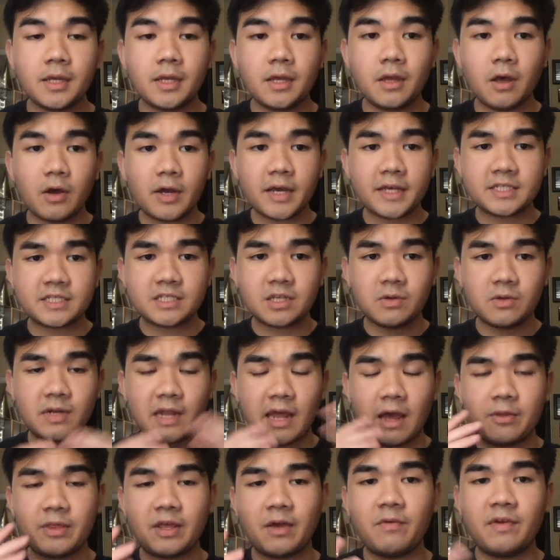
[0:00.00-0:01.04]
Okay, so
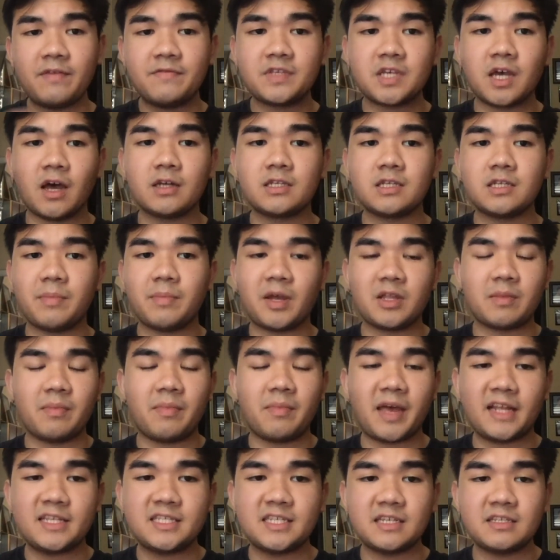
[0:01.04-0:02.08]
now that we've talked about the
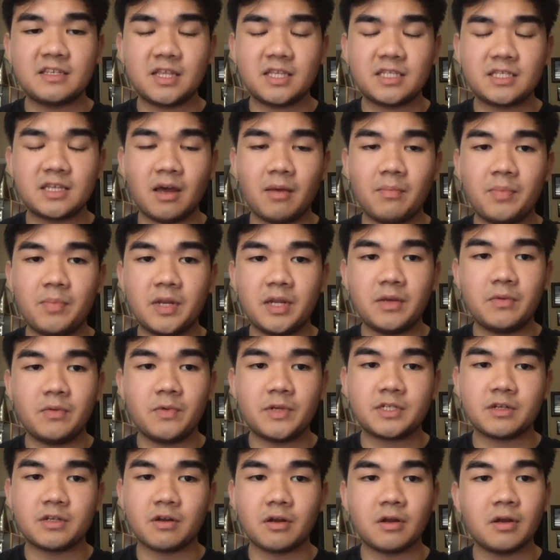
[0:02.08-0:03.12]
bad sides of this company,
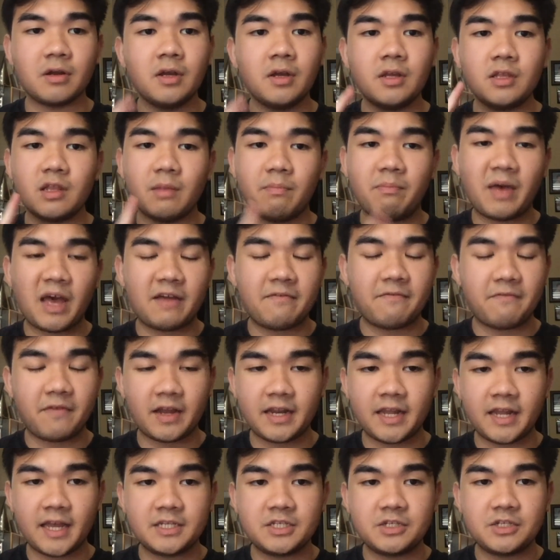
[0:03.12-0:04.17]
which are the bad
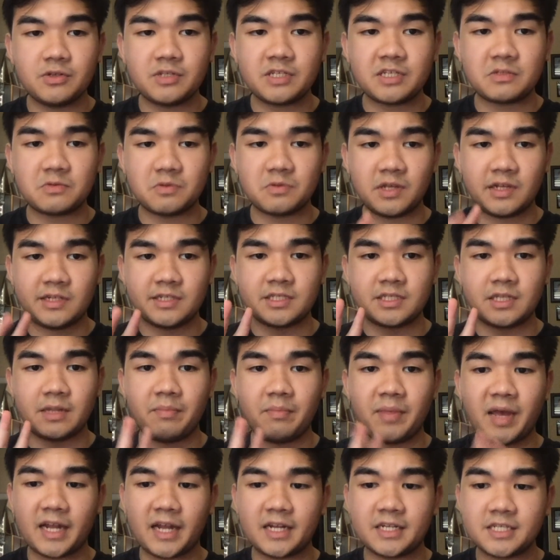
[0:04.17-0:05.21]
financials as well as the
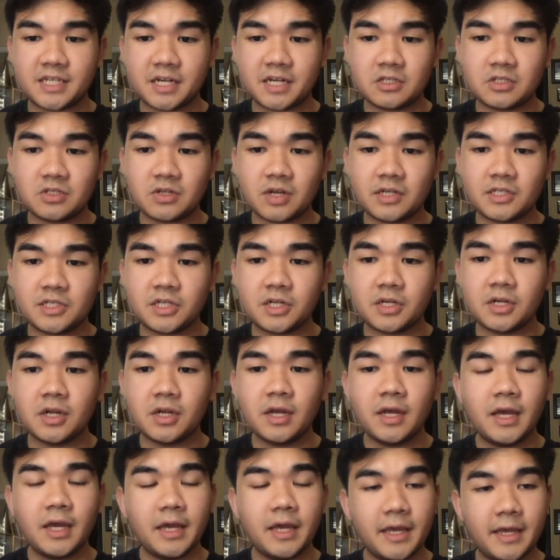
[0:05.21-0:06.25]
bad share structure,
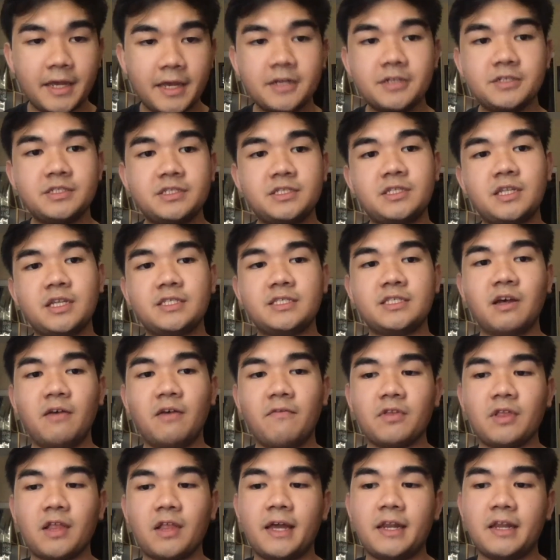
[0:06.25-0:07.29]
here's the
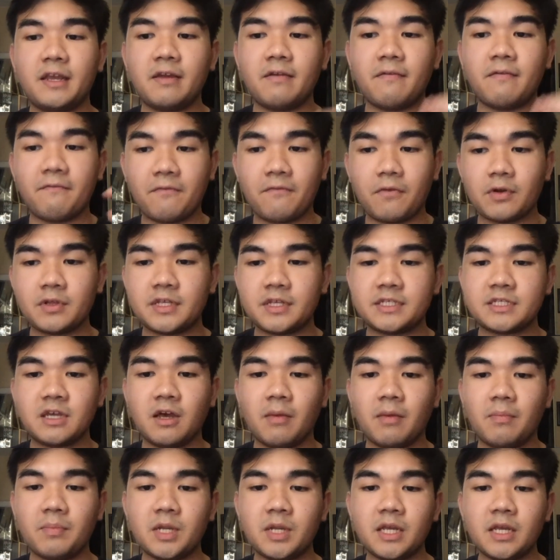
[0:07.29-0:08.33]
silver lining for this
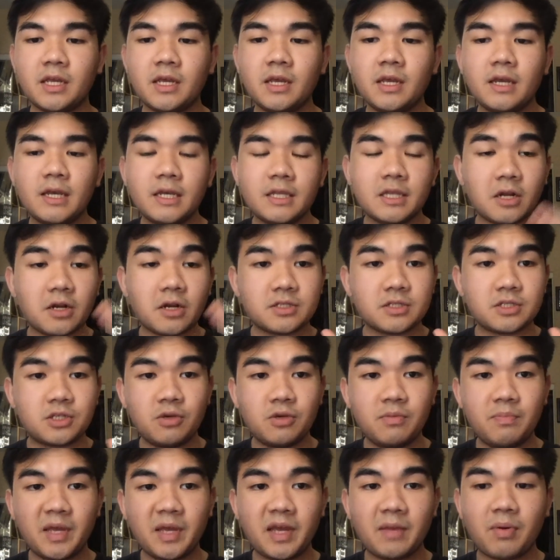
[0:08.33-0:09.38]
company. There are
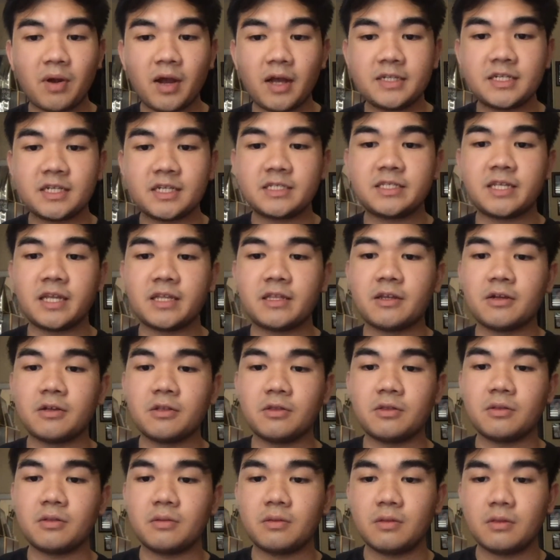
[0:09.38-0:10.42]
two big projects that
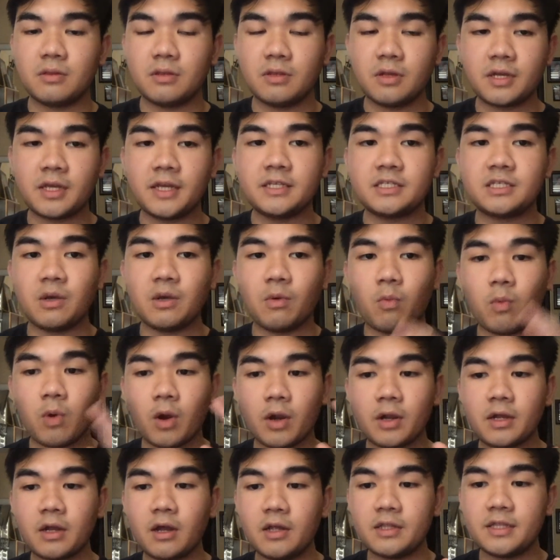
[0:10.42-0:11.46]
they're looking to
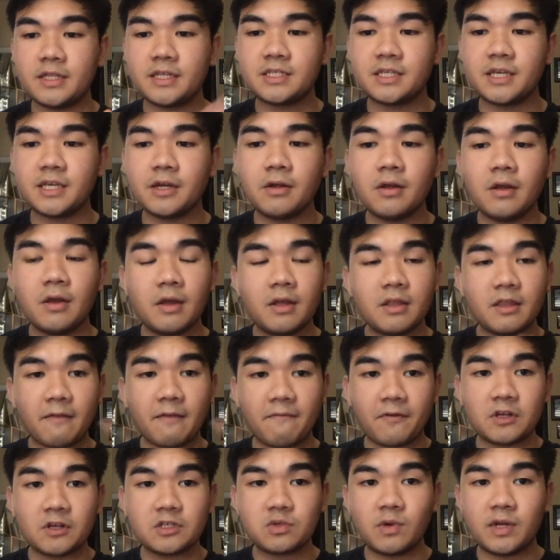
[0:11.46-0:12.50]
work on this year. The
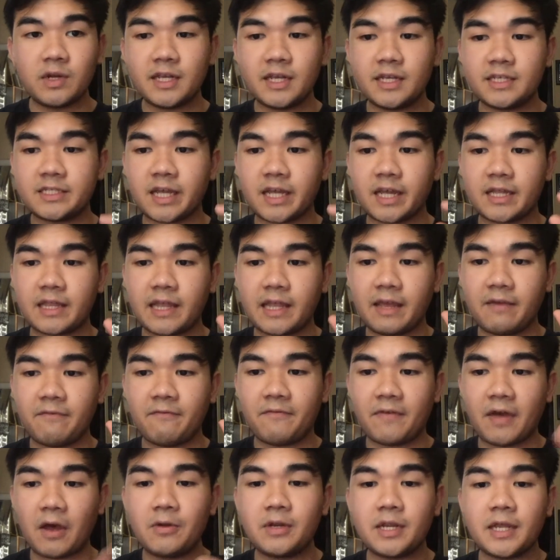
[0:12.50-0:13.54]
first one is that they
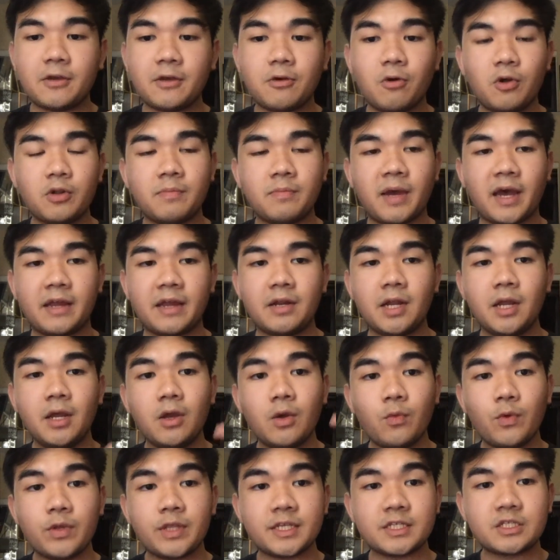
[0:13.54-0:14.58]
found a gold mine
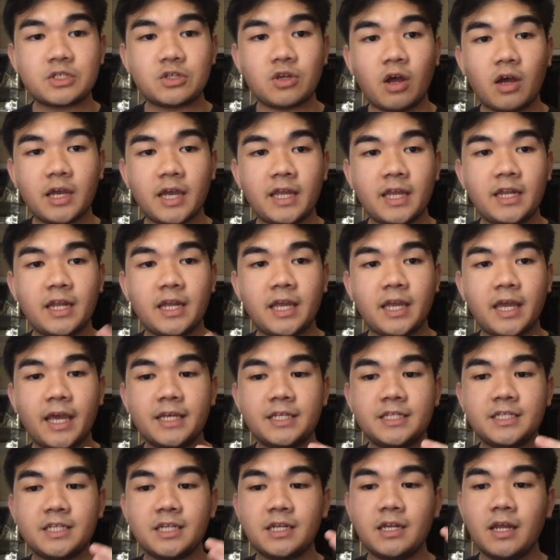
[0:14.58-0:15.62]
with a strong
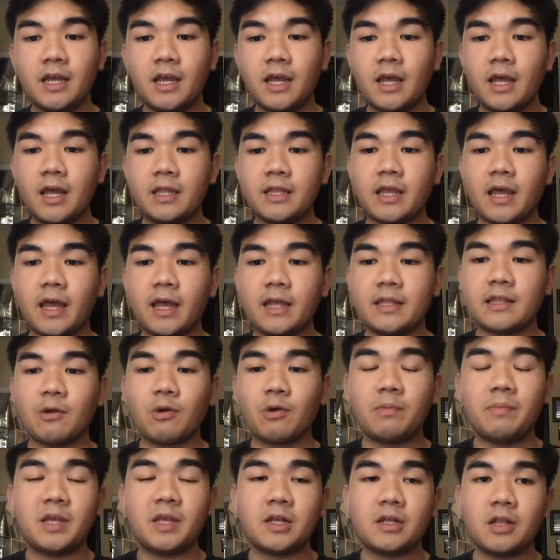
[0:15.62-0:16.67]
indication that there
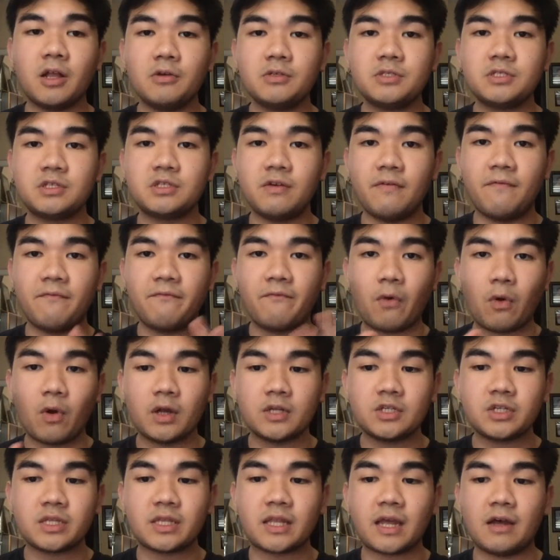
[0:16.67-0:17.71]
would be close to
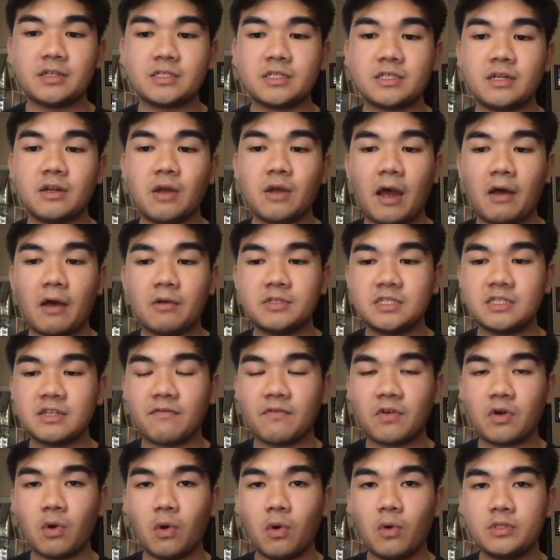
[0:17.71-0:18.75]
400,000 ounces
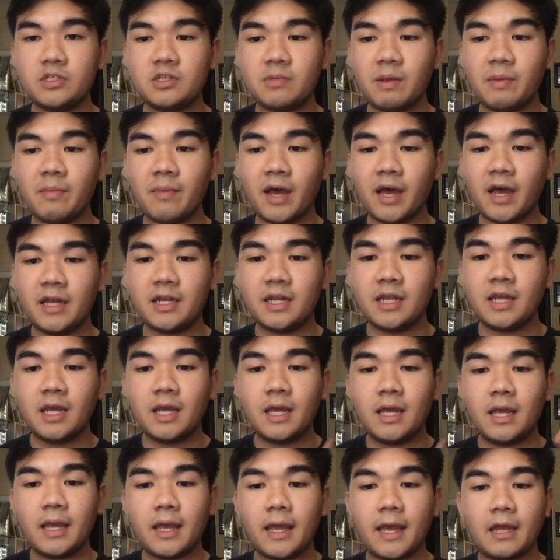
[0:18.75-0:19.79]
of gold to be mined,
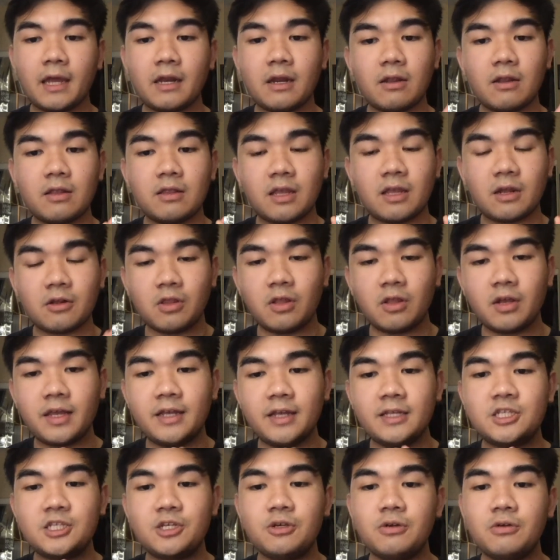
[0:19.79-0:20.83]
and they're
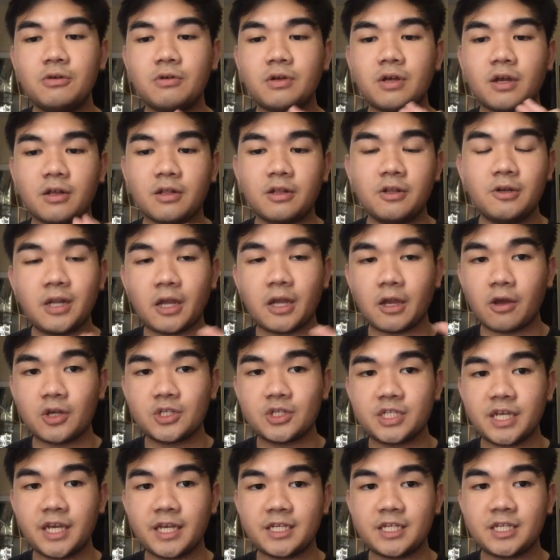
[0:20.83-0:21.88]
looking to conclude
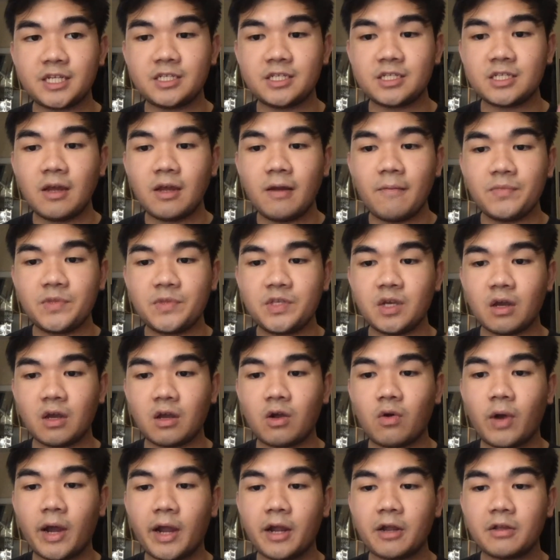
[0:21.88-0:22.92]
negotiations to
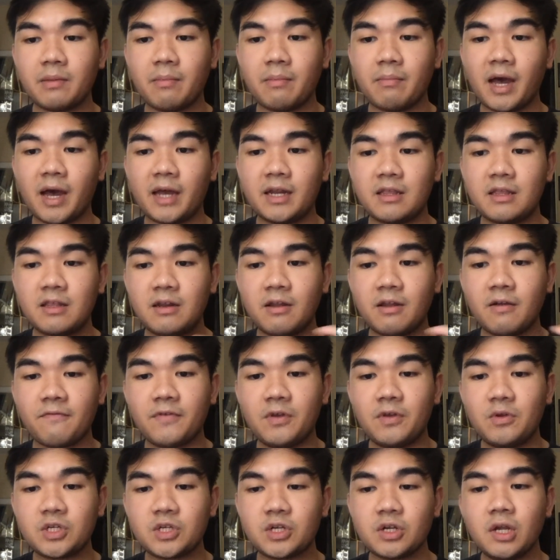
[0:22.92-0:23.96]
acquire the mine in the near
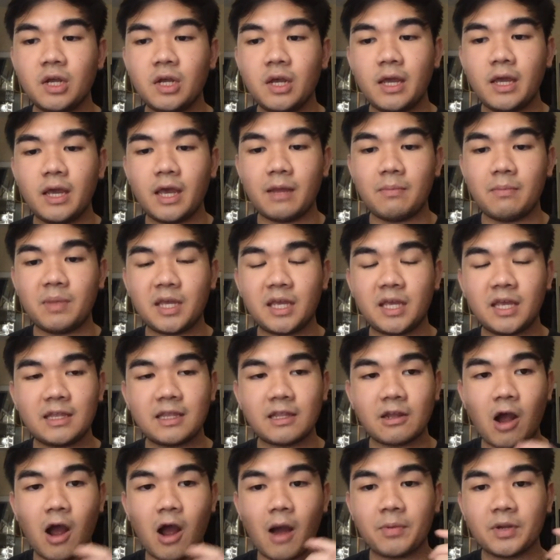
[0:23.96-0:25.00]
future and begin
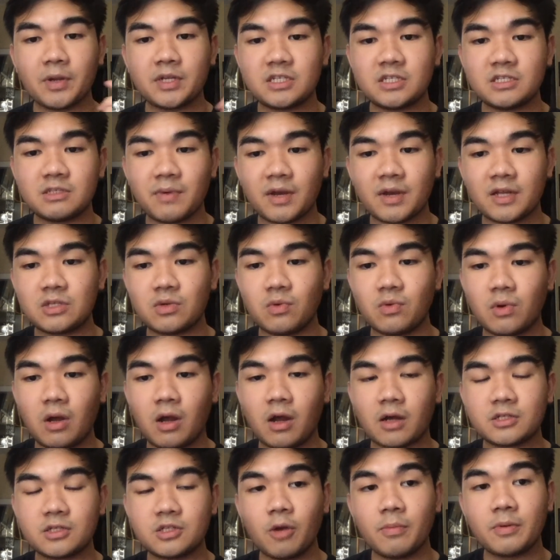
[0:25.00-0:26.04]
their operations by
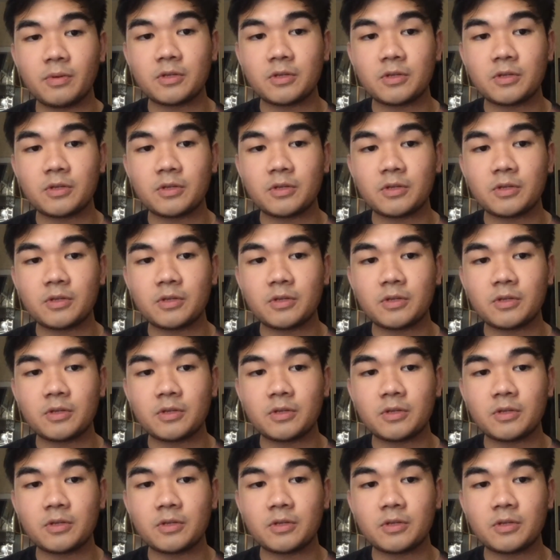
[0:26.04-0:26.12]
October